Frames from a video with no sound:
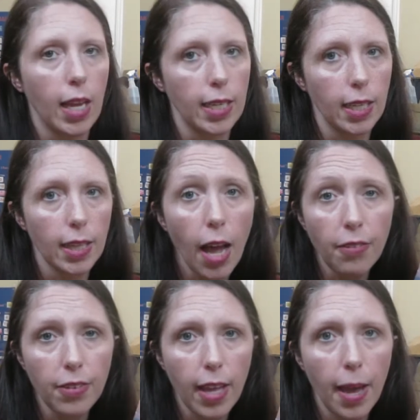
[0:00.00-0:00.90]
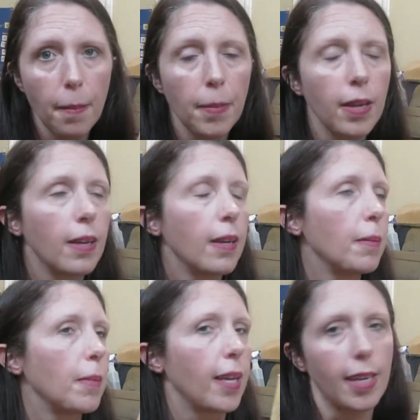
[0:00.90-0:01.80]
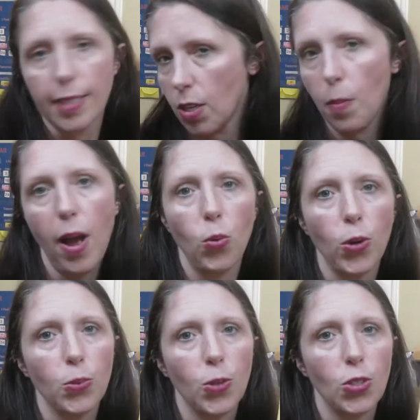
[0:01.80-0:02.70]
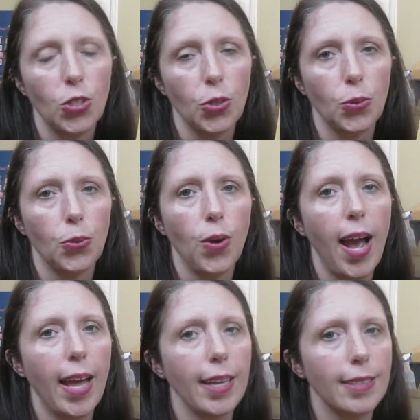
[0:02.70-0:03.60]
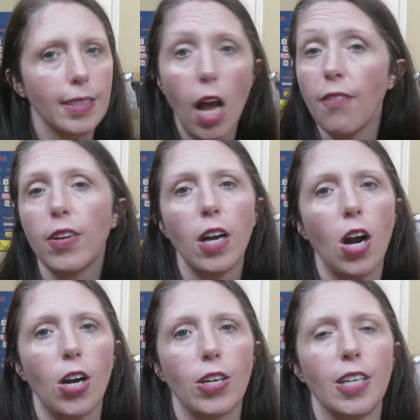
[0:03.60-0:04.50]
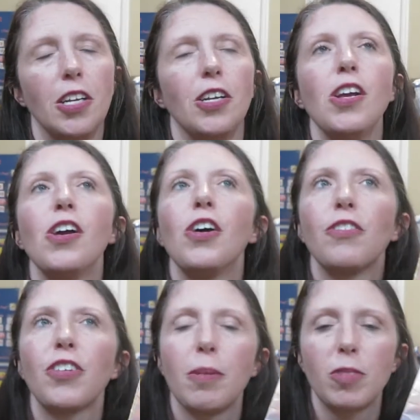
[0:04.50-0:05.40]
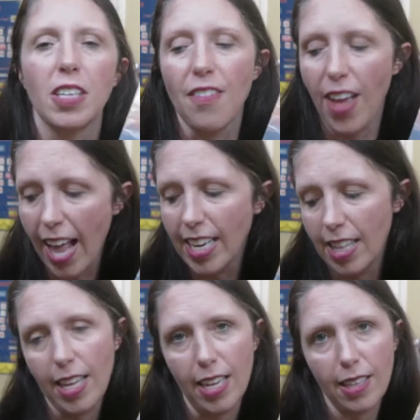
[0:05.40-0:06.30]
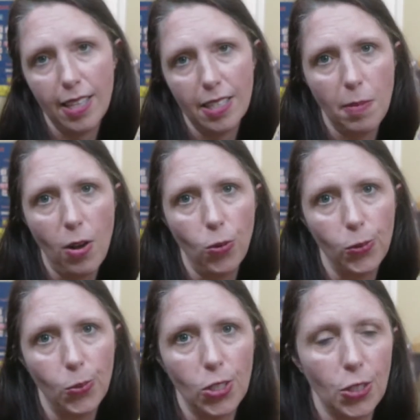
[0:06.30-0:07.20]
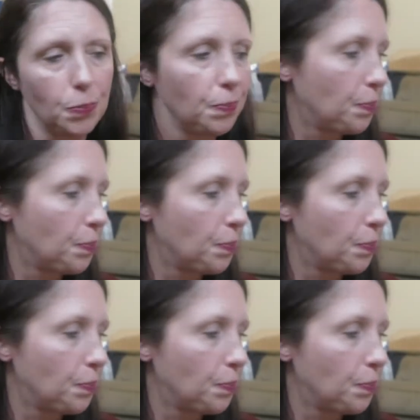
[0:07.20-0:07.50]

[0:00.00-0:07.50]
He loved them because they're about World War II, and it's not very hard for him to love anything that's about World War II.